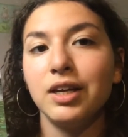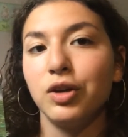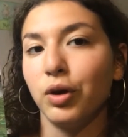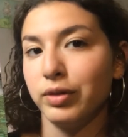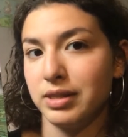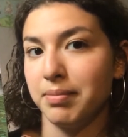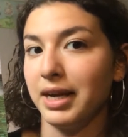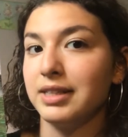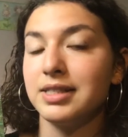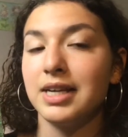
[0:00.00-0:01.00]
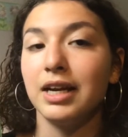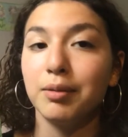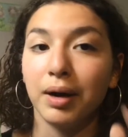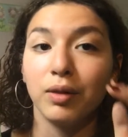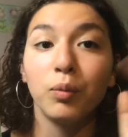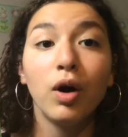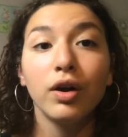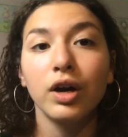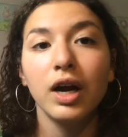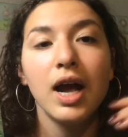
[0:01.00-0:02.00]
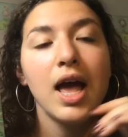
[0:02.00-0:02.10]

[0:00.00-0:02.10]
You know, it's a man standing by the water,